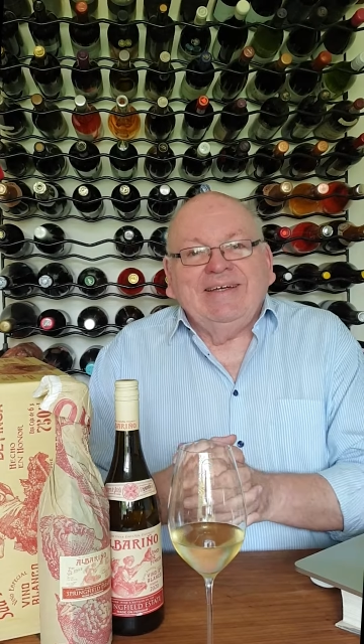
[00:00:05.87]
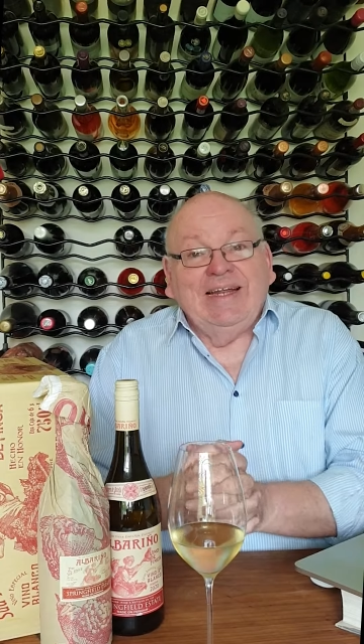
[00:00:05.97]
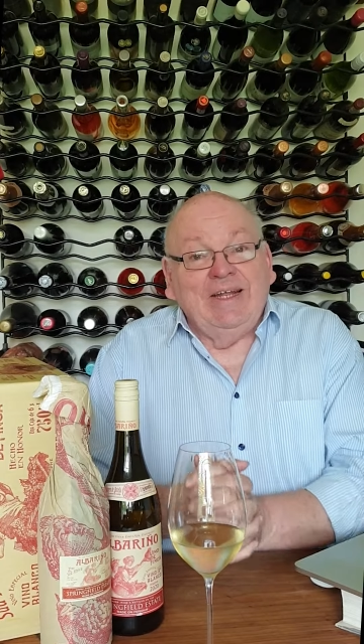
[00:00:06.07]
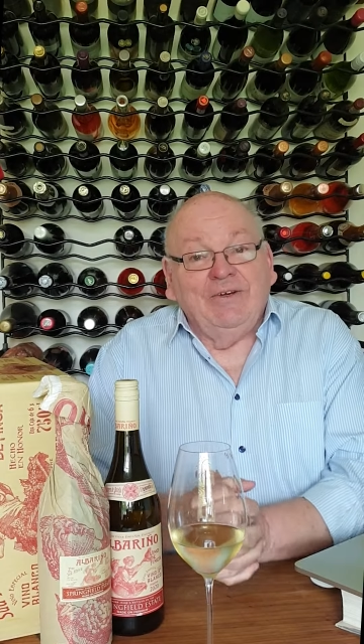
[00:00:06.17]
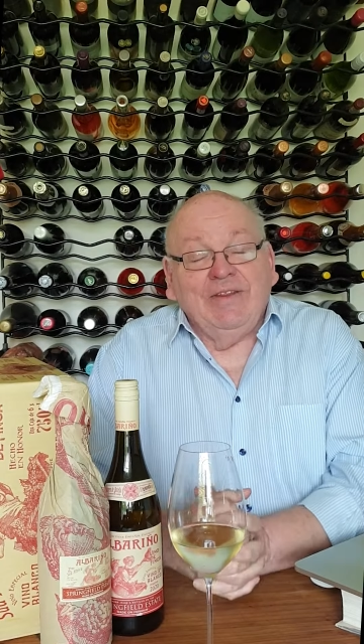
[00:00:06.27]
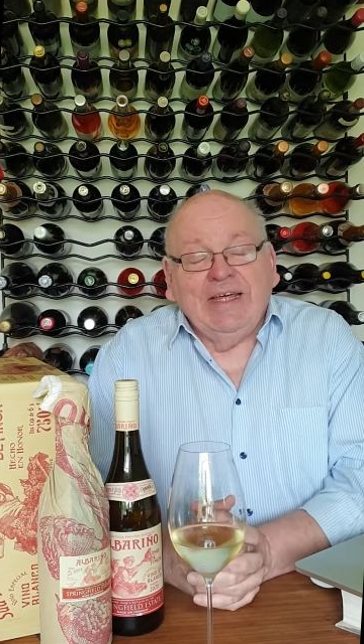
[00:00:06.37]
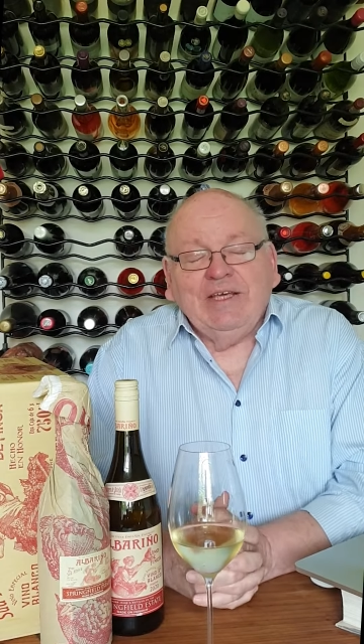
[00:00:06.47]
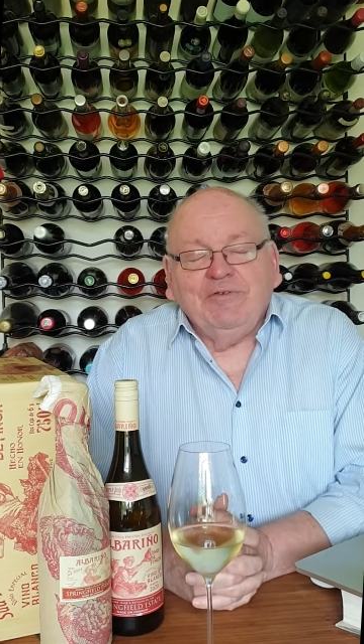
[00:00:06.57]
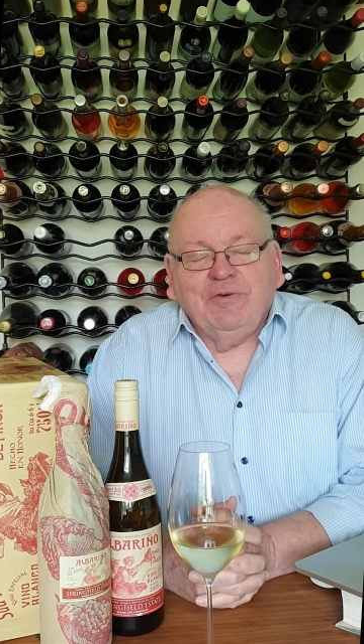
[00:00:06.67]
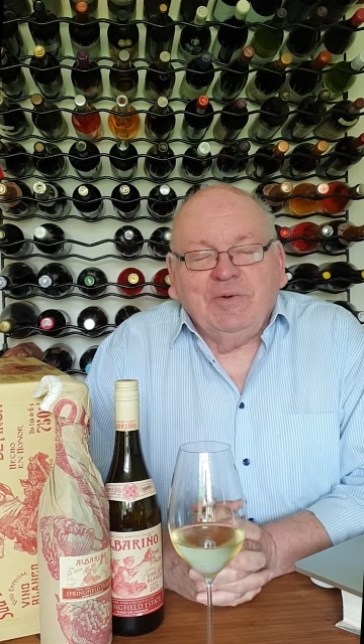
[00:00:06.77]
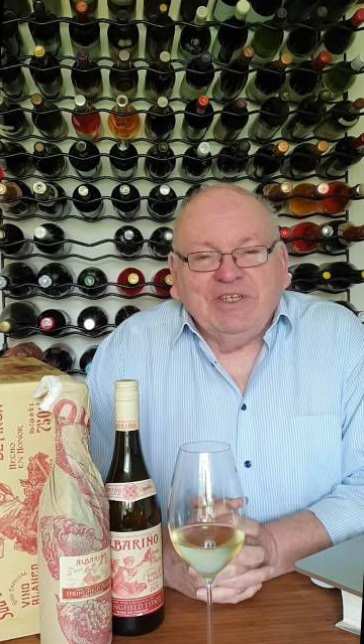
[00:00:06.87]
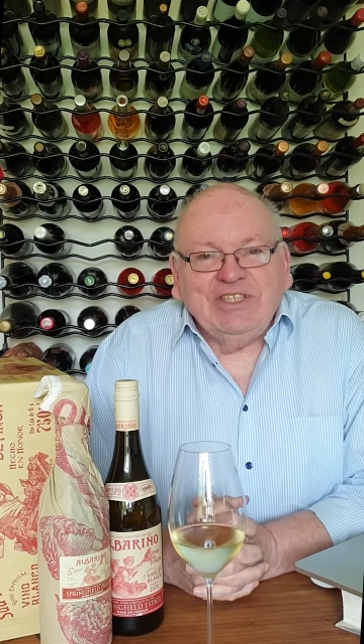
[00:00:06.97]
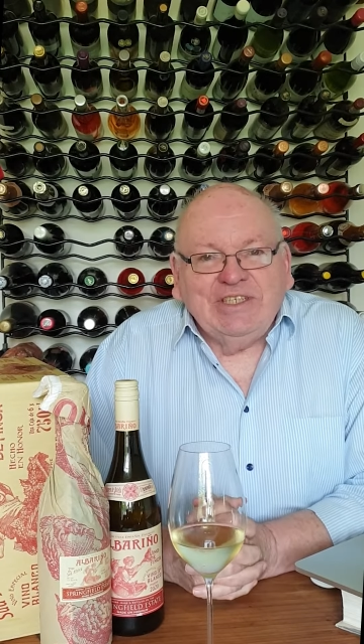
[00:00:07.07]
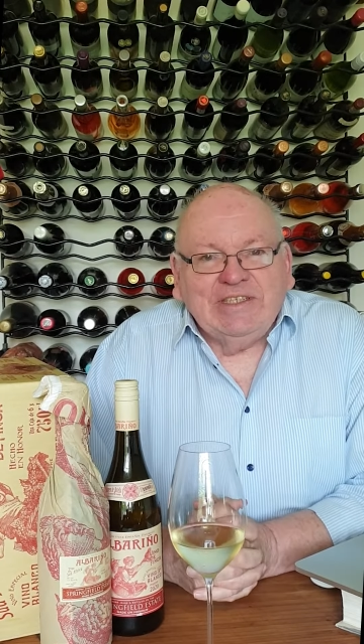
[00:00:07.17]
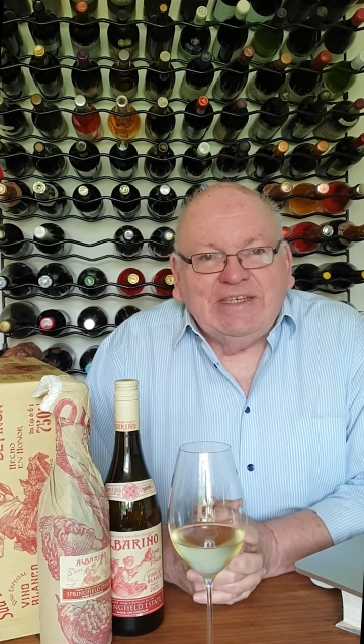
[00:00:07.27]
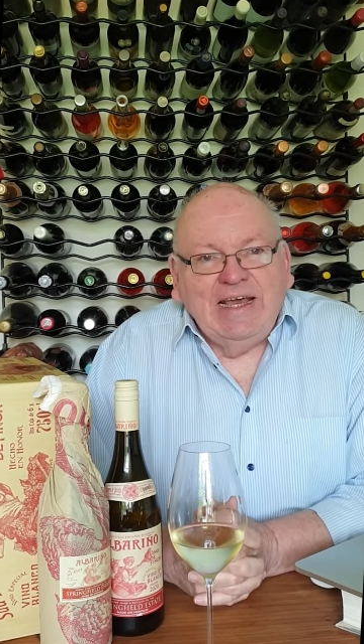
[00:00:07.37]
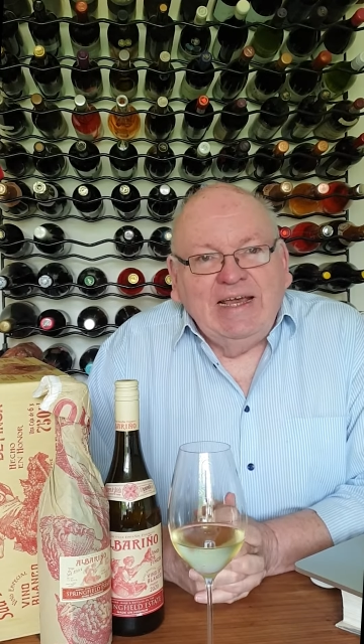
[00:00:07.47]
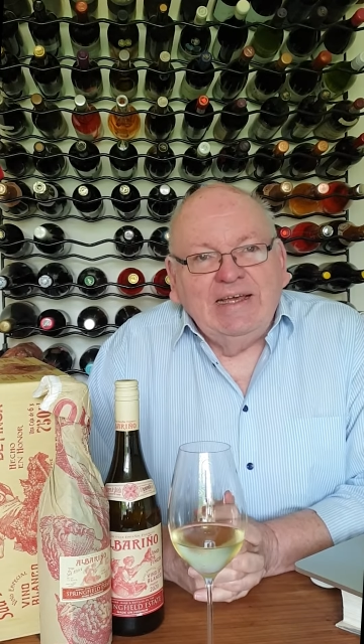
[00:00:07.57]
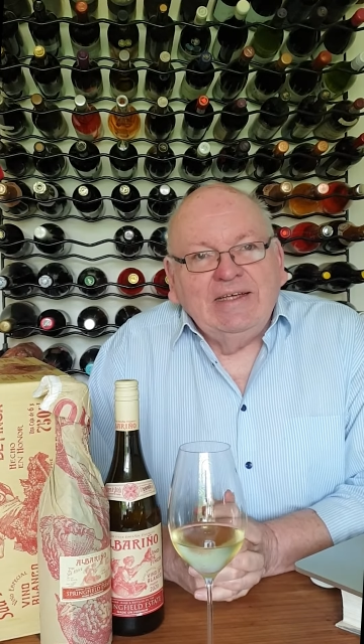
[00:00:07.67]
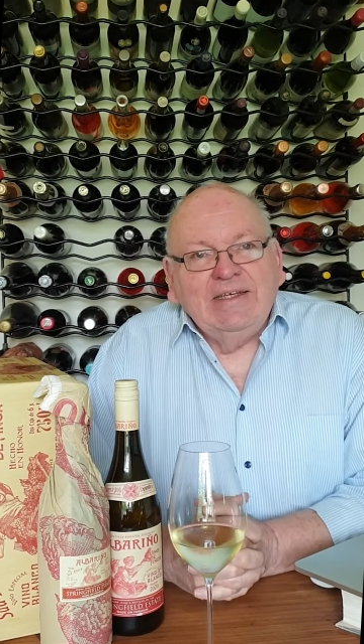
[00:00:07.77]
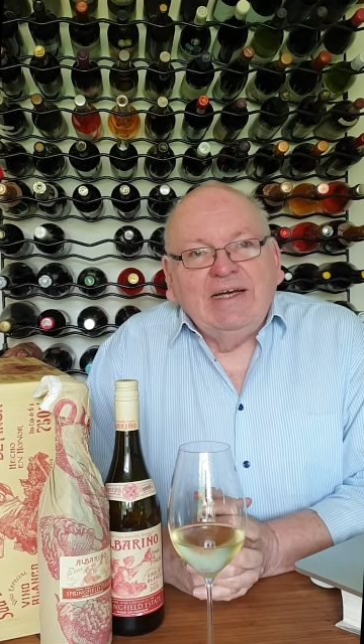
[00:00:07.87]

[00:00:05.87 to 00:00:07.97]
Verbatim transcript: Hello and thank you for watching today.